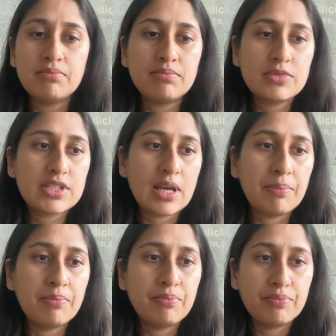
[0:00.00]

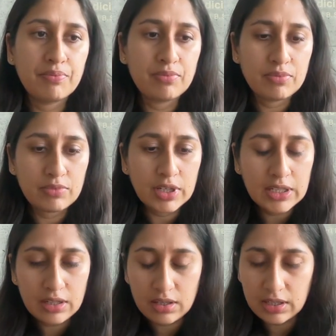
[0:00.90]
some
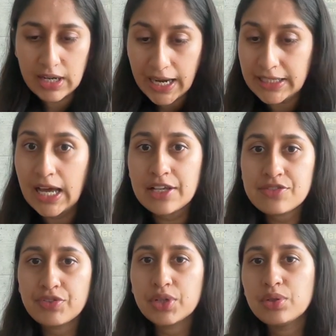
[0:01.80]
guidelines
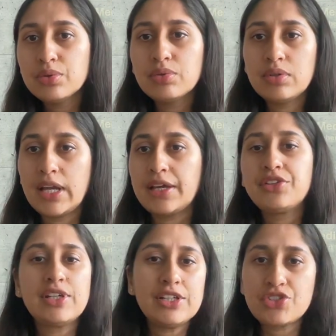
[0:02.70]
for you,
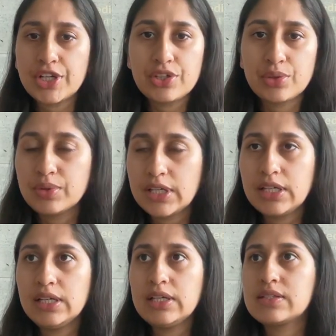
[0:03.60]
like teaching
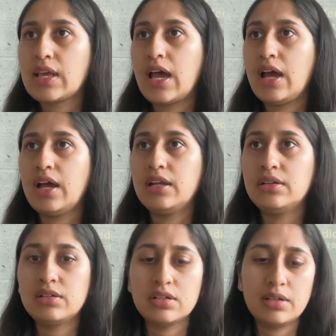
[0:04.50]
duties
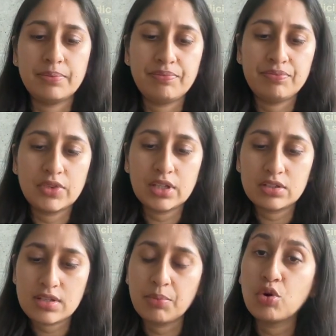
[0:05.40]
and
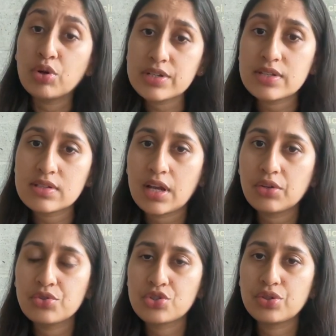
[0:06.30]
some courses that
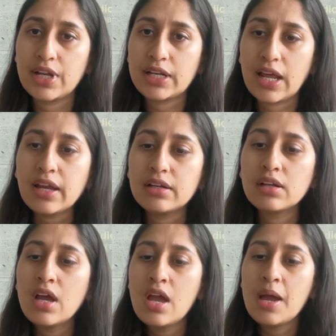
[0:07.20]
you should attend.
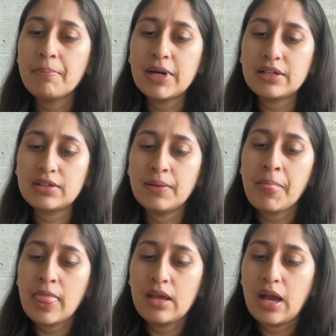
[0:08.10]
But
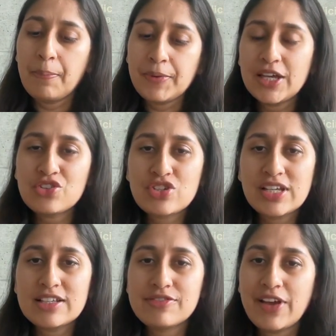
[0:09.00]
a
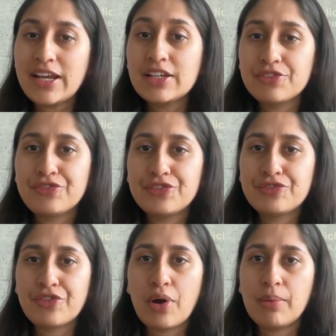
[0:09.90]
PhD is very different
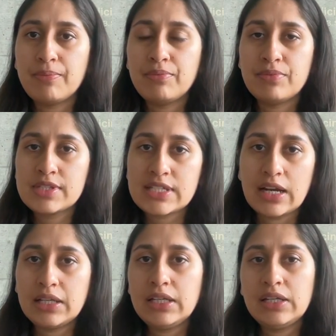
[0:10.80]
from
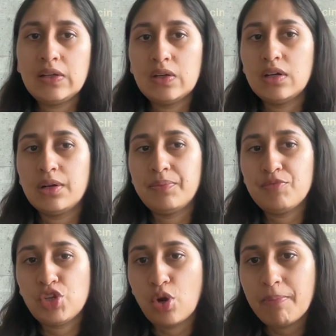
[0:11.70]
studying
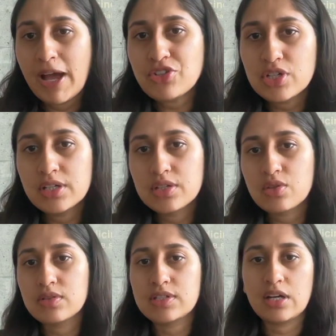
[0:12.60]
your bachelor's
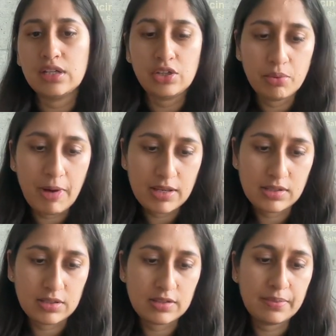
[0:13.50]
or studying your
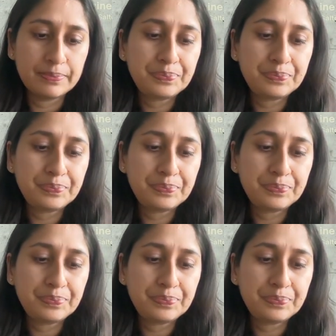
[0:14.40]
master's.